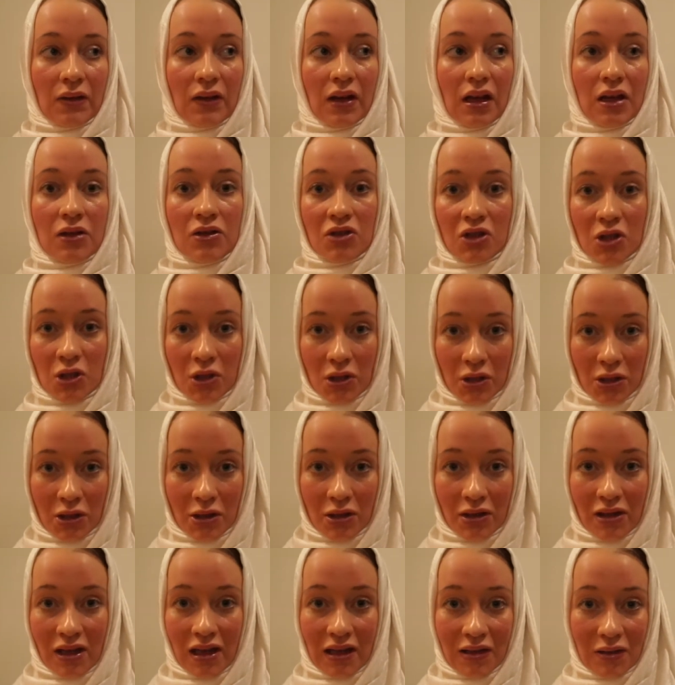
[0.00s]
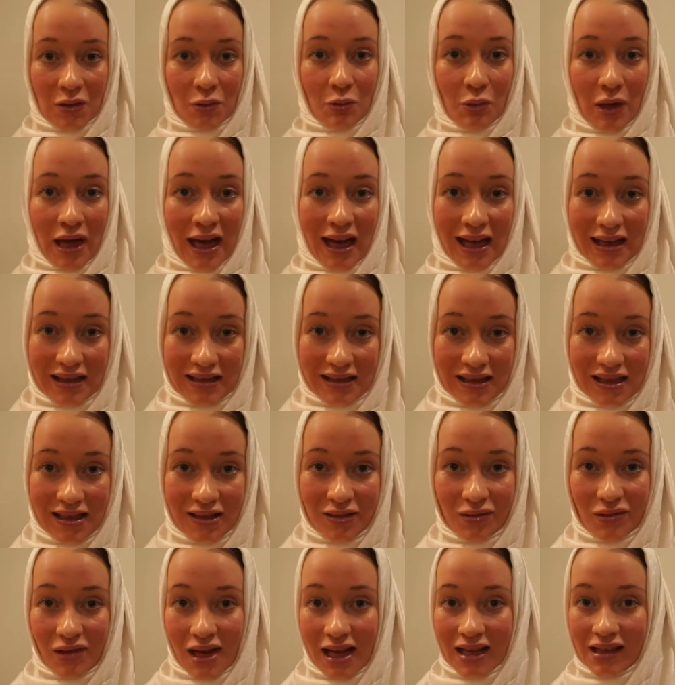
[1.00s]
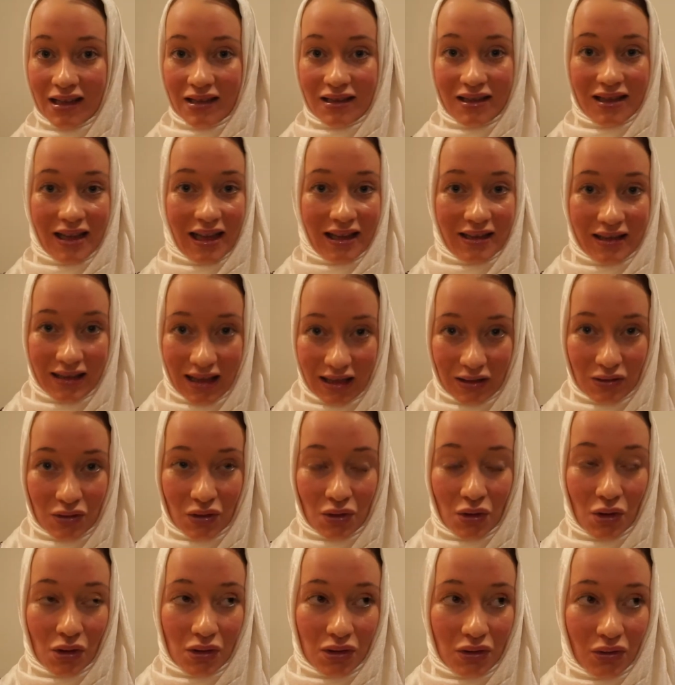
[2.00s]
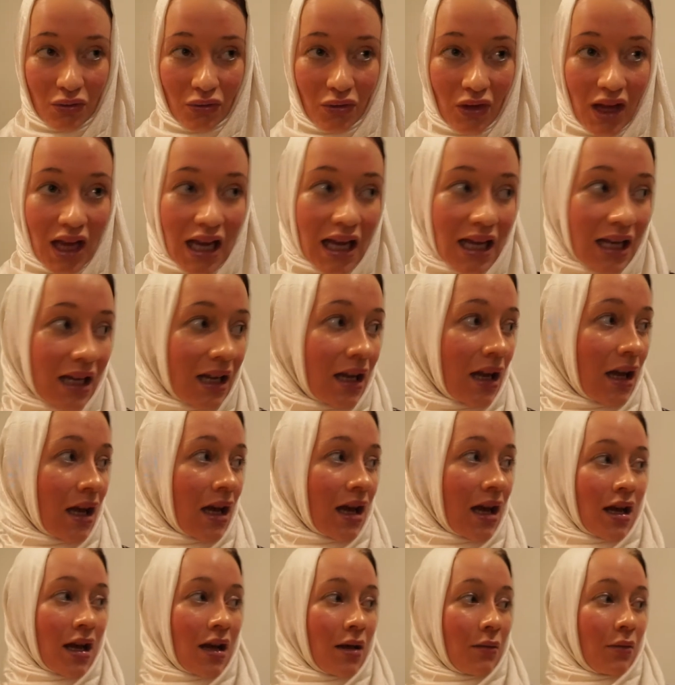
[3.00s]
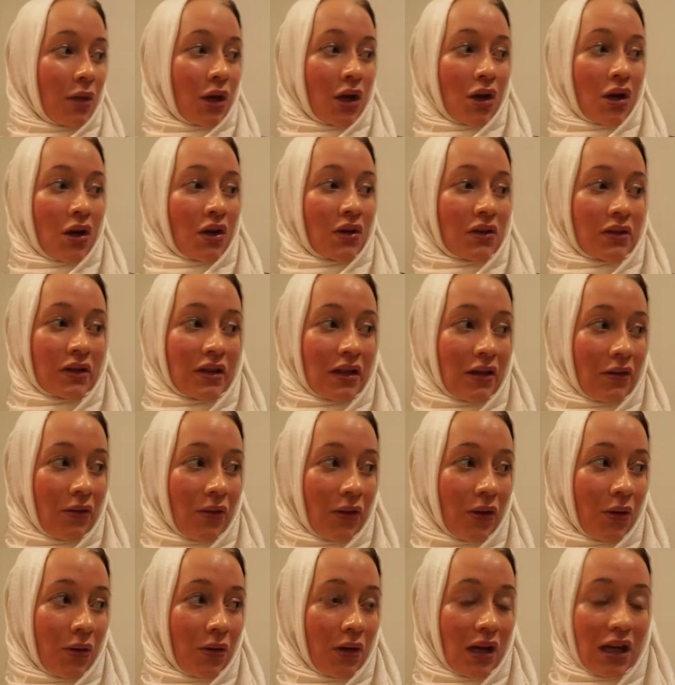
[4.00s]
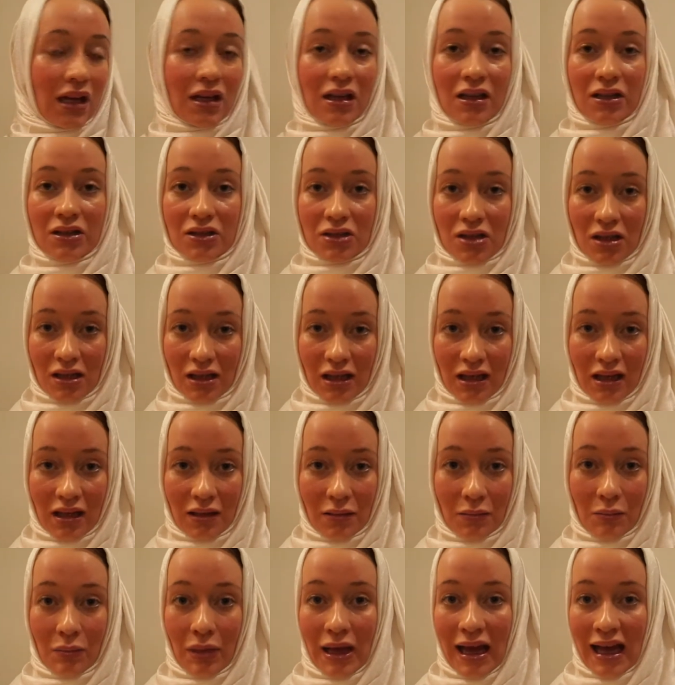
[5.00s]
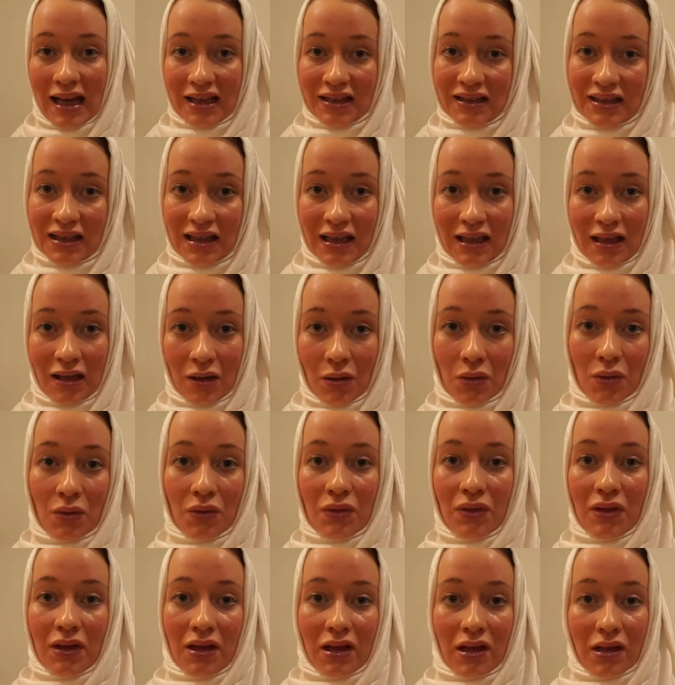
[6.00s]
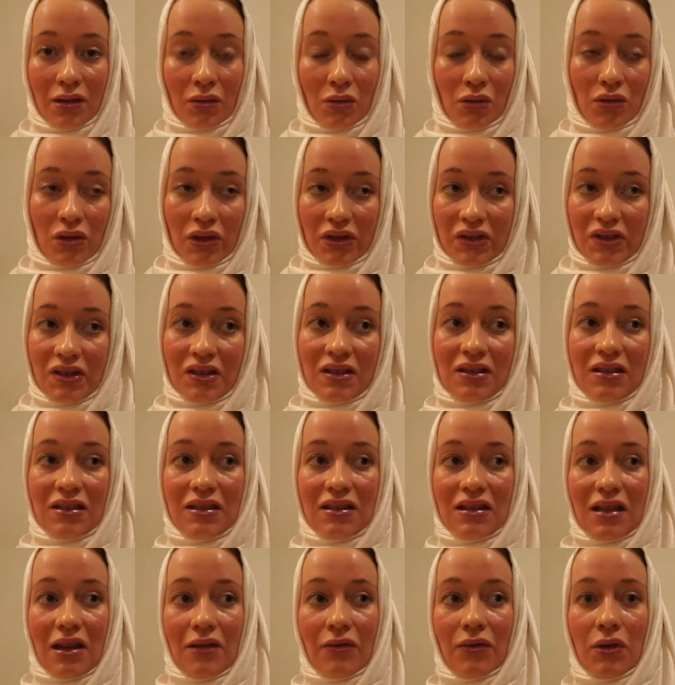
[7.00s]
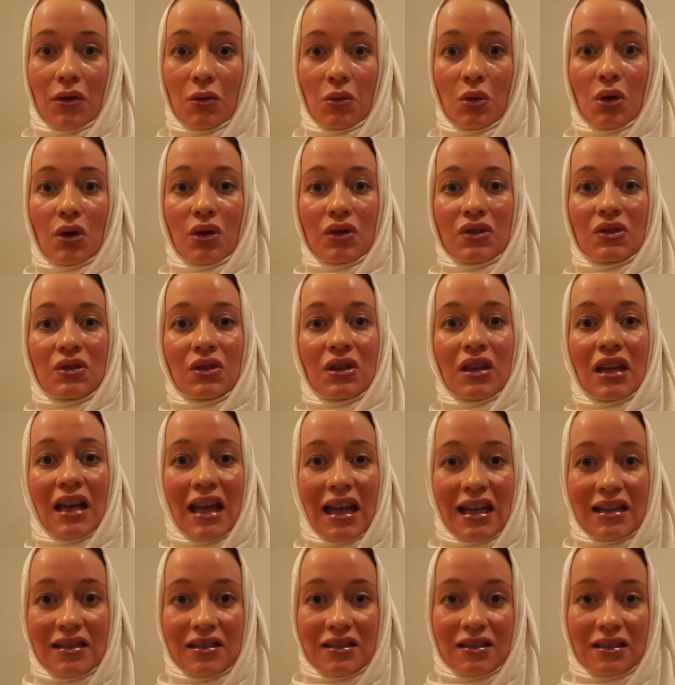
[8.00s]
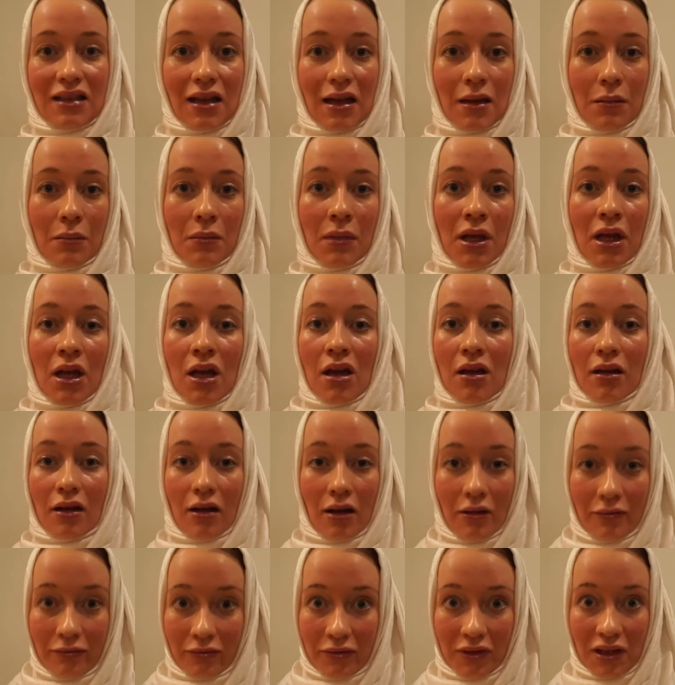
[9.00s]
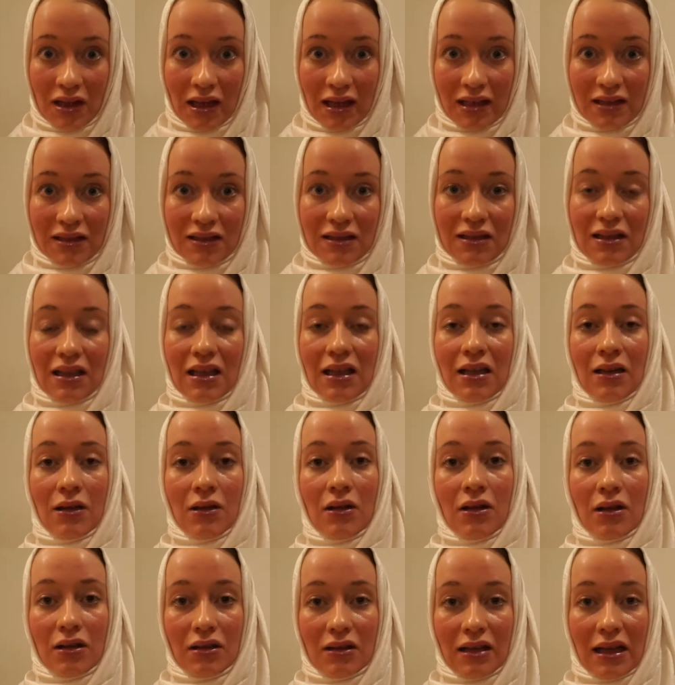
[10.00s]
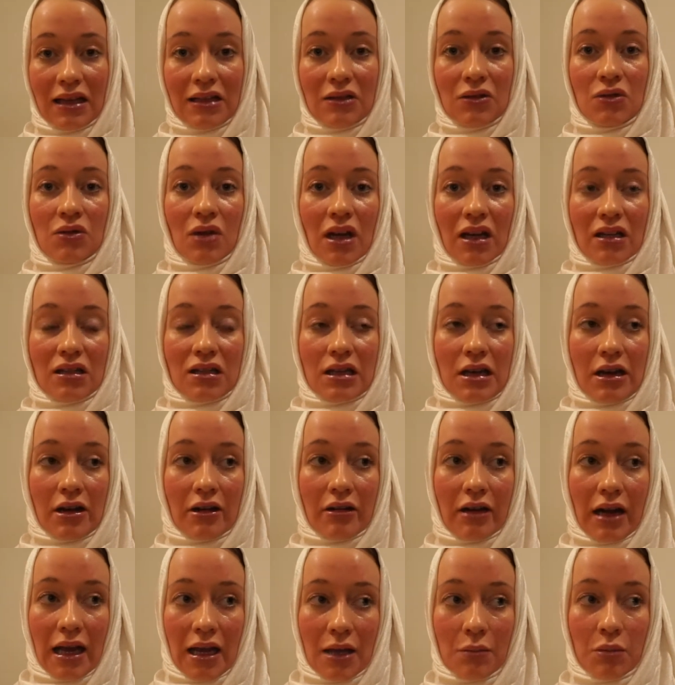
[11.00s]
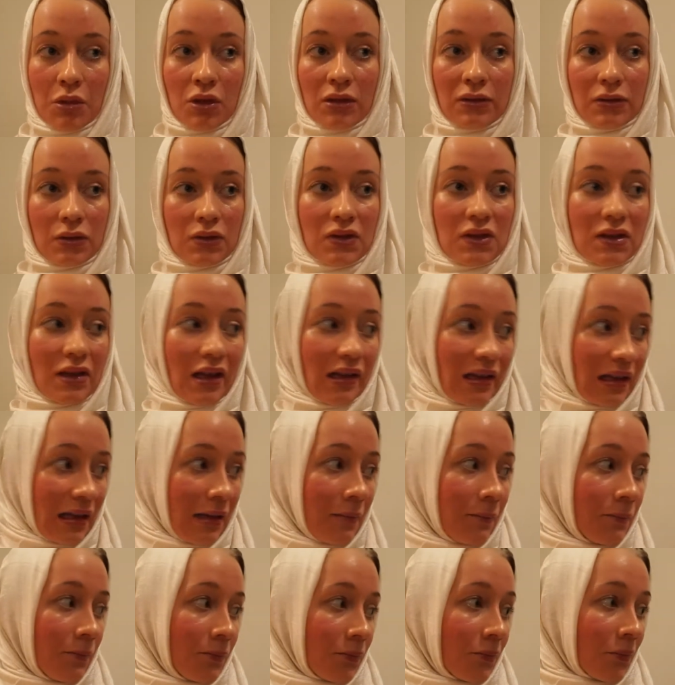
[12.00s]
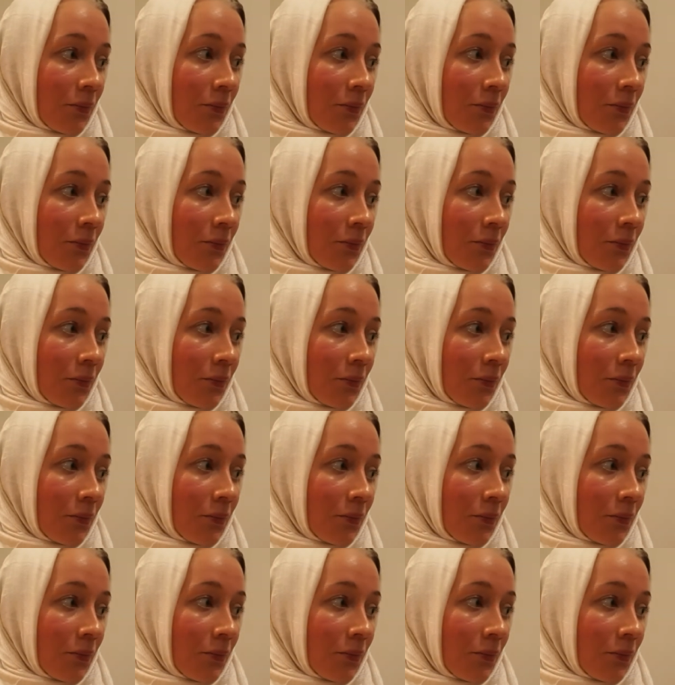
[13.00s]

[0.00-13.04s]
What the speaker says: Ensure that you pass it rather than that you're going to fail, because if you initially passing the courses and stuff, you will also gain some confidence in that you actually are able to study,